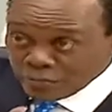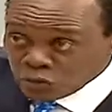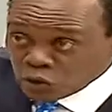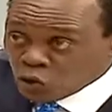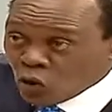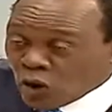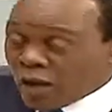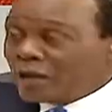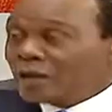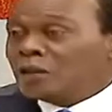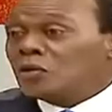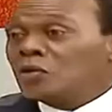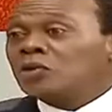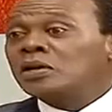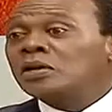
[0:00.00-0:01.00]
I'm sure,
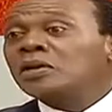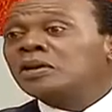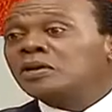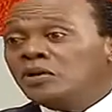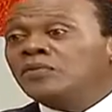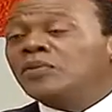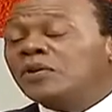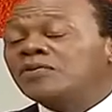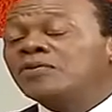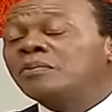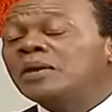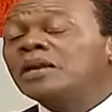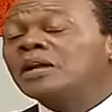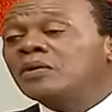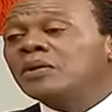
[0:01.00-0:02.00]
Eliud, you're very
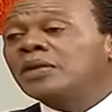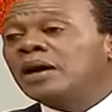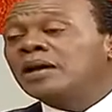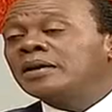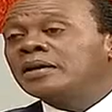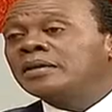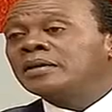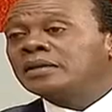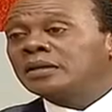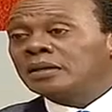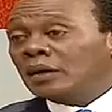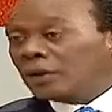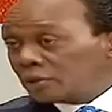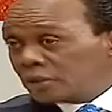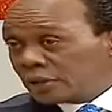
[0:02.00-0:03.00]
familiar with that.
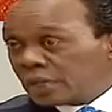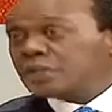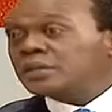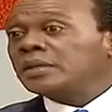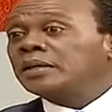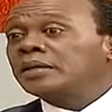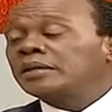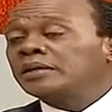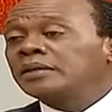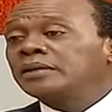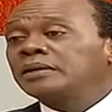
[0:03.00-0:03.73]
A lot of testing.